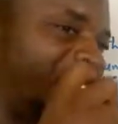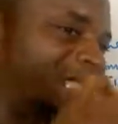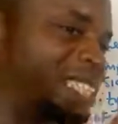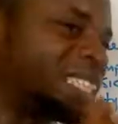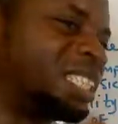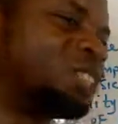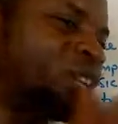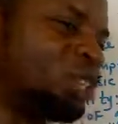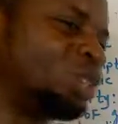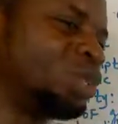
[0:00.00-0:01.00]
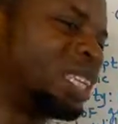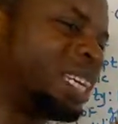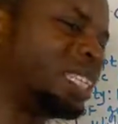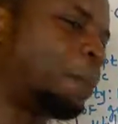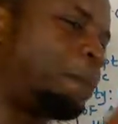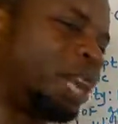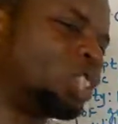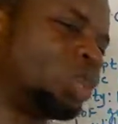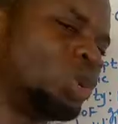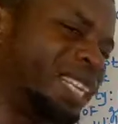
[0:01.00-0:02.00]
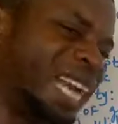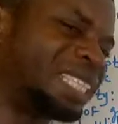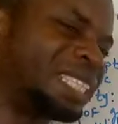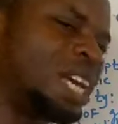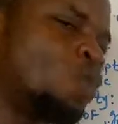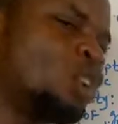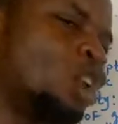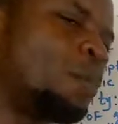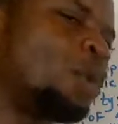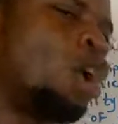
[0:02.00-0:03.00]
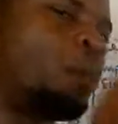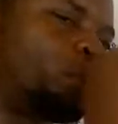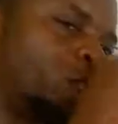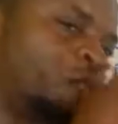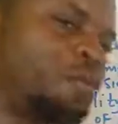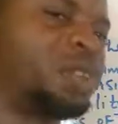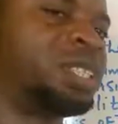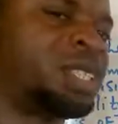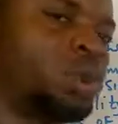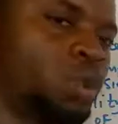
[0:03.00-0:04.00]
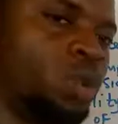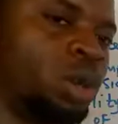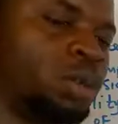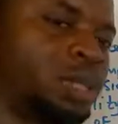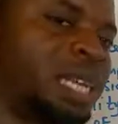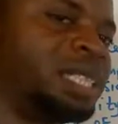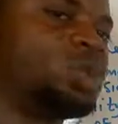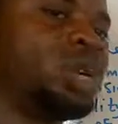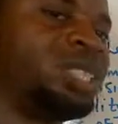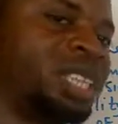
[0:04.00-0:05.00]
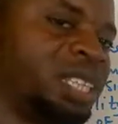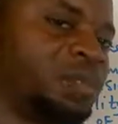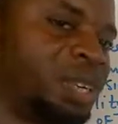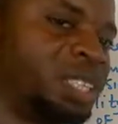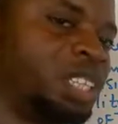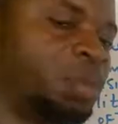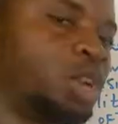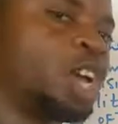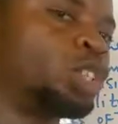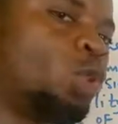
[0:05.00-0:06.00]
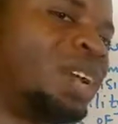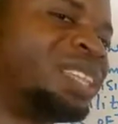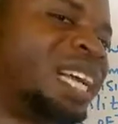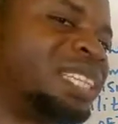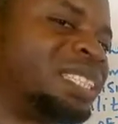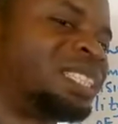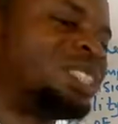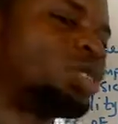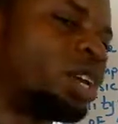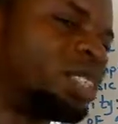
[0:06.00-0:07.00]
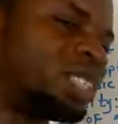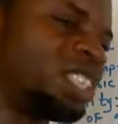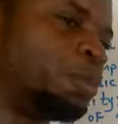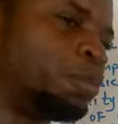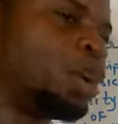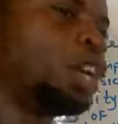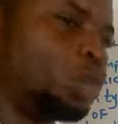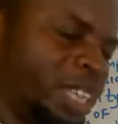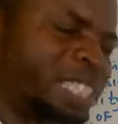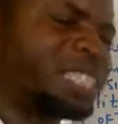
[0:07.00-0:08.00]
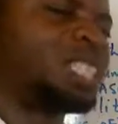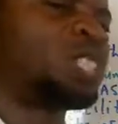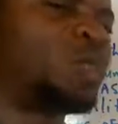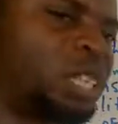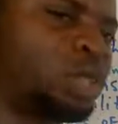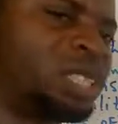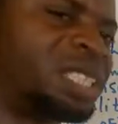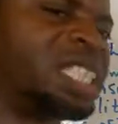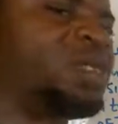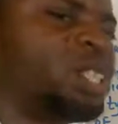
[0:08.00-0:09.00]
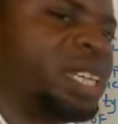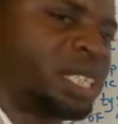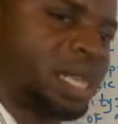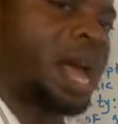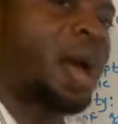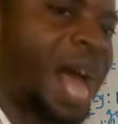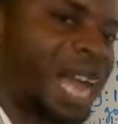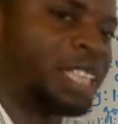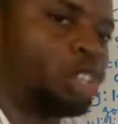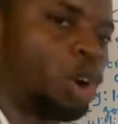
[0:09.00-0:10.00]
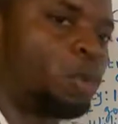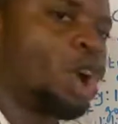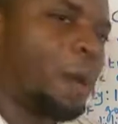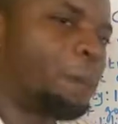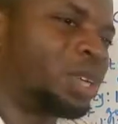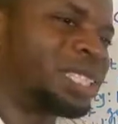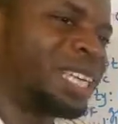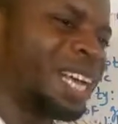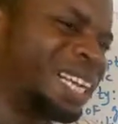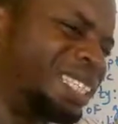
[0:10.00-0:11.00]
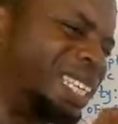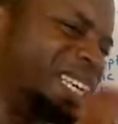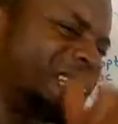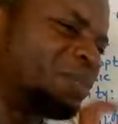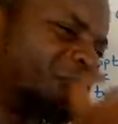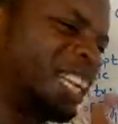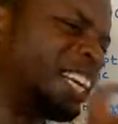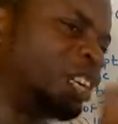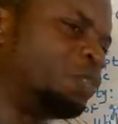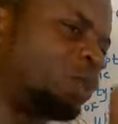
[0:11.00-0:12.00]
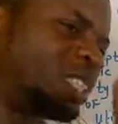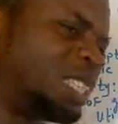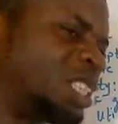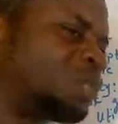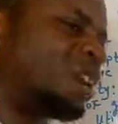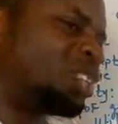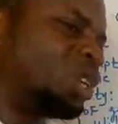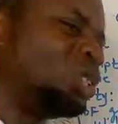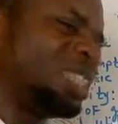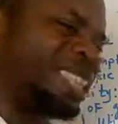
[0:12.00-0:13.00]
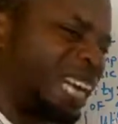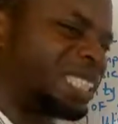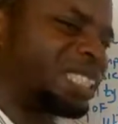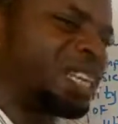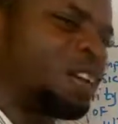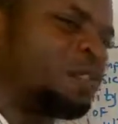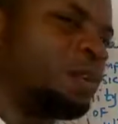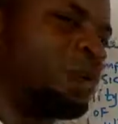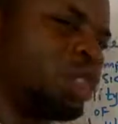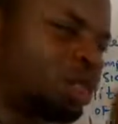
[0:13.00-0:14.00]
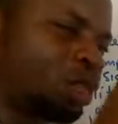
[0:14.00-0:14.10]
the satisfaction, the pleasure you get will not be up to the first one. That is when you take the first sip. So when you take the third sip, you get satisfaction. The satisfaction is adding up, but the individual satisfaction you get from the